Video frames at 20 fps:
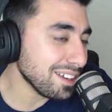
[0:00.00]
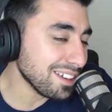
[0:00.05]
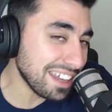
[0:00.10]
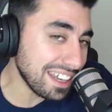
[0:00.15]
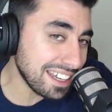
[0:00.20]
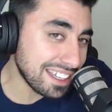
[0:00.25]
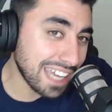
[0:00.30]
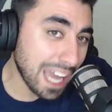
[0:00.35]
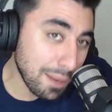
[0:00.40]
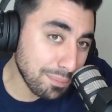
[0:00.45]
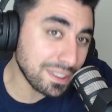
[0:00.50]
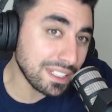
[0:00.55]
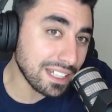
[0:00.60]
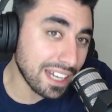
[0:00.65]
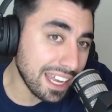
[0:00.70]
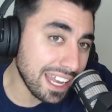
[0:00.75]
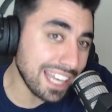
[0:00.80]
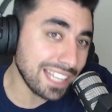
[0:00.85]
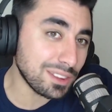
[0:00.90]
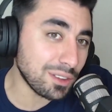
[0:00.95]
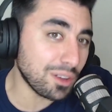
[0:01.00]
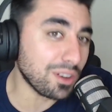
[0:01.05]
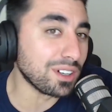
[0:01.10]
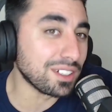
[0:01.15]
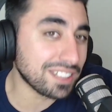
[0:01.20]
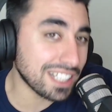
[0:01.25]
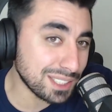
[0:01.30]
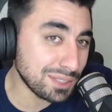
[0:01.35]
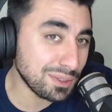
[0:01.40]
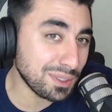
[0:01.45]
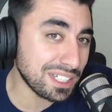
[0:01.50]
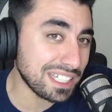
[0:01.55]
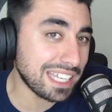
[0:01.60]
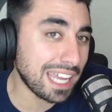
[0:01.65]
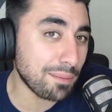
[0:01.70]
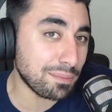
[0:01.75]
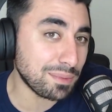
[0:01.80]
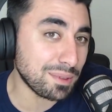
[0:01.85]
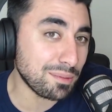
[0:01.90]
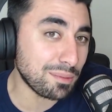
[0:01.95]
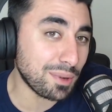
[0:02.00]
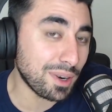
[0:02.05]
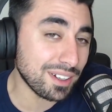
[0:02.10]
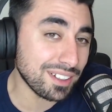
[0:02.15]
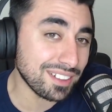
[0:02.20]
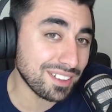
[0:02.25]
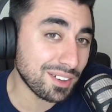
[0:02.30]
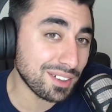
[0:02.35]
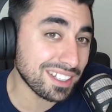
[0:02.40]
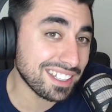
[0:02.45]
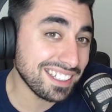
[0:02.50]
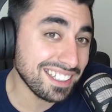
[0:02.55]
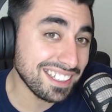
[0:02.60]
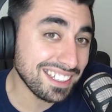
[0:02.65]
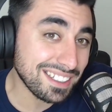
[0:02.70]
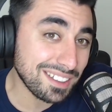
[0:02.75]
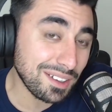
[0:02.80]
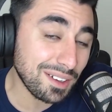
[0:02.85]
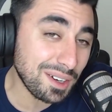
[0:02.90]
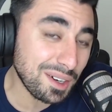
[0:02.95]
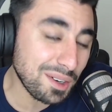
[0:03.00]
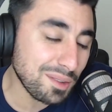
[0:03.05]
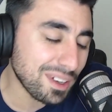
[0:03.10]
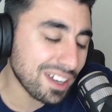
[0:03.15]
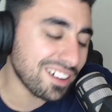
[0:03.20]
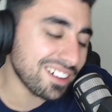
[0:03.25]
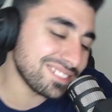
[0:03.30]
He captained a head knock. That's what he captained, bro. Like, you know what I mean? Oh,